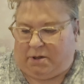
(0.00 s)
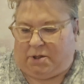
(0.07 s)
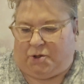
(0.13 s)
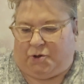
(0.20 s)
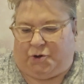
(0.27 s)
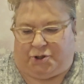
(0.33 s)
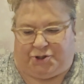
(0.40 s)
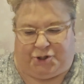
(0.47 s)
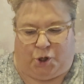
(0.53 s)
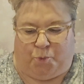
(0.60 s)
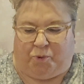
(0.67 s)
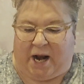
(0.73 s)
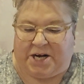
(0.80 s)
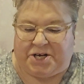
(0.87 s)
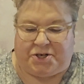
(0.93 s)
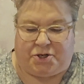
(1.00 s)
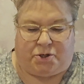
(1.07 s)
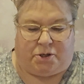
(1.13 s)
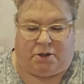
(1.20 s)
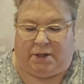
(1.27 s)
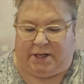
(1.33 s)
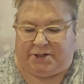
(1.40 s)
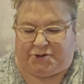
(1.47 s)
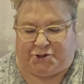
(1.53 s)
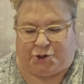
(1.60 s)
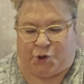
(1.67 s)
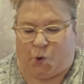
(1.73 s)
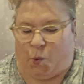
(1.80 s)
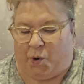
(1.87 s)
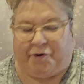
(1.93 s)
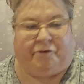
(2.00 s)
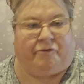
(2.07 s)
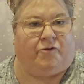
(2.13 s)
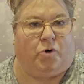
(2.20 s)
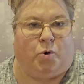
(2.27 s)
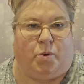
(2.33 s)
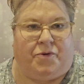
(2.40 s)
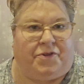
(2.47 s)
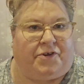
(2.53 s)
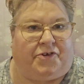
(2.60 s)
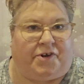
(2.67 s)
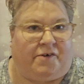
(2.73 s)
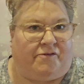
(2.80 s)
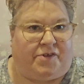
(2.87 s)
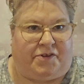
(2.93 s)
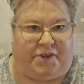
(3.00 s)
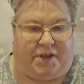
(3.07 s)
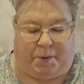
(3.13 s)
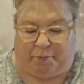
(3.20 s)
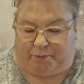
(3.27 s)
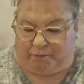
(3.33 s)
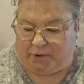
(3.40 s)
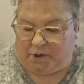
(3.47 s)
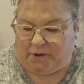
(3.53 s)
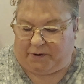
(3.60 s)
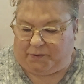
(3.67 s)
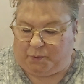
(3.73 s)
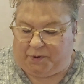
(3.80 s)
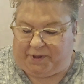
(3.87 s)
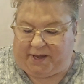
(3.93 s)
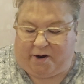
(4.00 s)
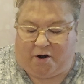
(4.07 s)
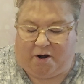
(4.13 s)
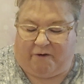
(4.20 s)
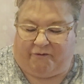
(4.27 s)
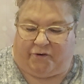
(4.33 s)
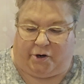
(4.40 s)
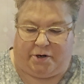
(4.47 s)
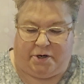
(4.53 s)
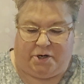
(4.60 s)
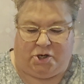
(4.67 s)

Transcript: they're so practical and so wonderful with the stuff that they what they offer.